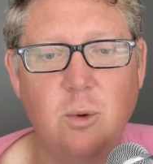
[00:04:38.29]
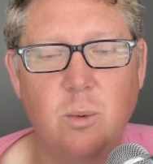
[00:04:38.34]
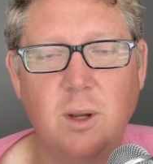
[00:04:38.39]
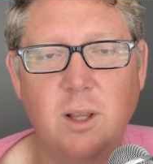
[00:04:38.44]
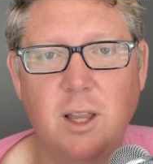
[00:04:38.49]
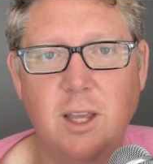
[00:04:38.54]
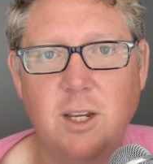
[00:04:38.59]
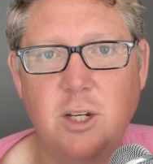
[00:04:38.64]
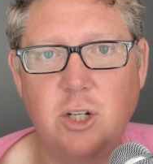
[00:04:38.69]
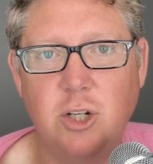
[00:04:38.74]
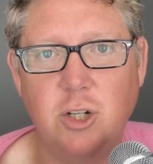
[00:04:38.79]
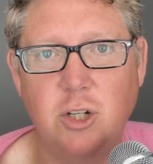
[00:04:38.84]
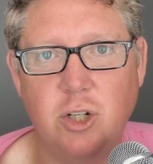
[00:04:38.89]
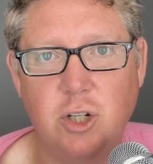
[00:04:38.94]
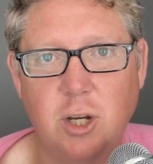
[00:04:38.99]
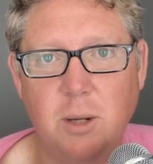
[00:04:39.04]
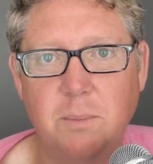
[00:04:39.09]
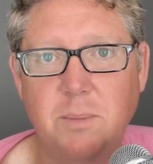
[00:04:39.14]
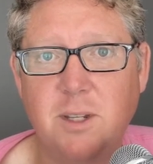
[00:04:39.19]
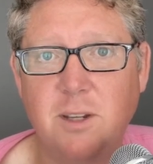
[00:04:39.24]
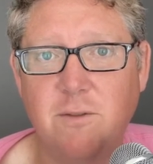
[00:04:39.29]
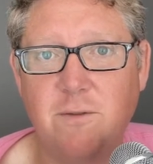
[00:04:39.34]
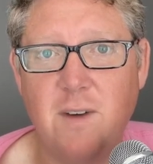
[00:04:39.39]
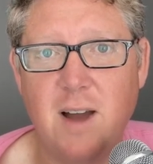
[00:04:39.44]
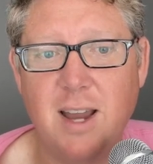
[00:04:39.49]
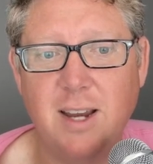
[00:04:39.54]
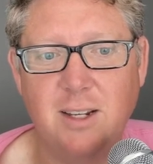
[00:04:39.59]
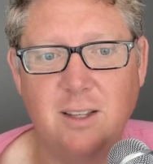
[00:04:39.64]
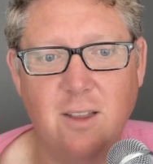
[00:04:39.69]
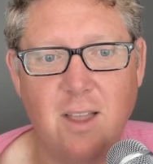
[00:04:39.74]
relationship to
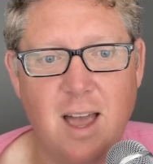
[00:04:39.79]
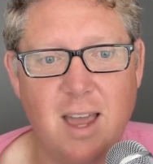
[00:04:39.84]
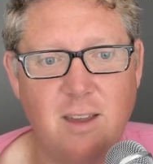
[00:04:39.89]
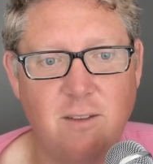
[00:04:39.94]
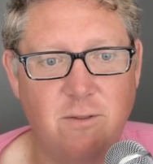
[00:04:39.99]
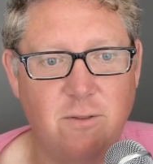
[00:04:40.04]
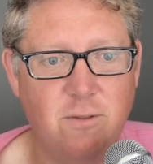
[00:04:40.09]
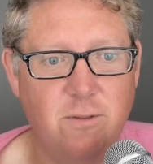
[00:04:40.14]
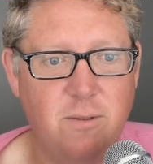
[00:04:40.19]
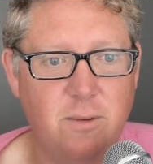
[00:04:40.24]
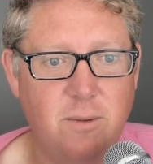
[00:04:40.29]
find life.